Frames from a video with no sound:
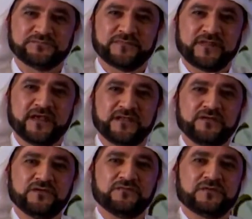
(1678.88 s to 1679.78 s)
And you
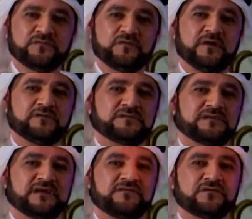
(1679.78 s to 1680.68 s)
know, from Dubai to
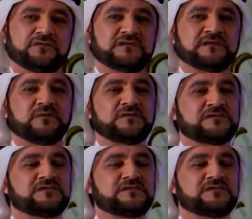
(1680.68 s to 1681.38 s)
Singapore takes about 6 to